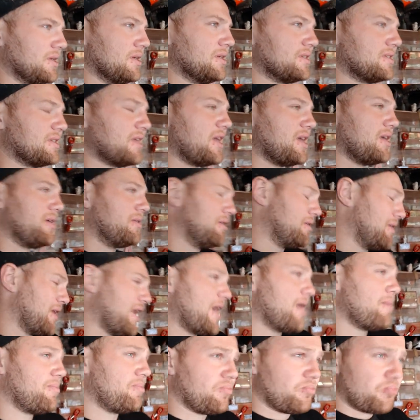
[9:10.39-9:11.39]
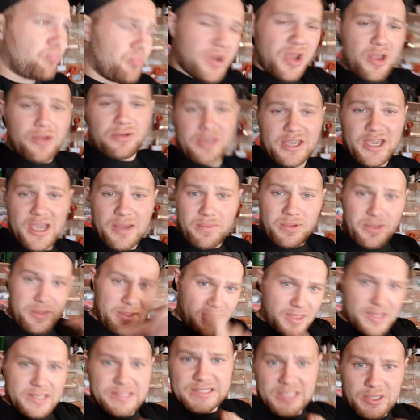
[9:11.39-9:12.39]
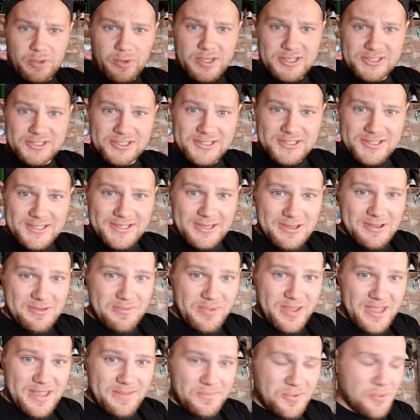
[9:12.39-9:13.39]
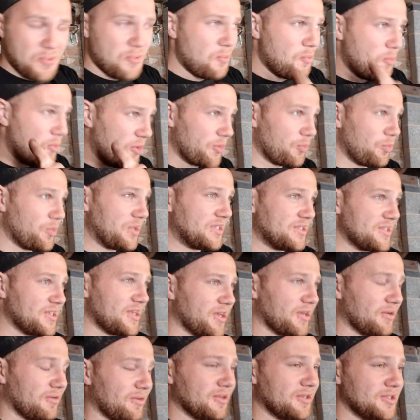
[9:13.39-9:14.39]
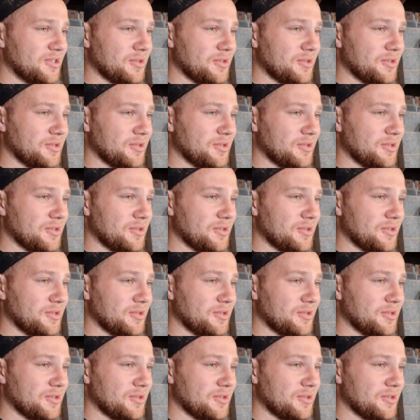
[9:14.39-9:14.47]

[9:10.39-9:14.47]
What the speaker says: Say, cab, no cab, that's the question to you people. What do we do?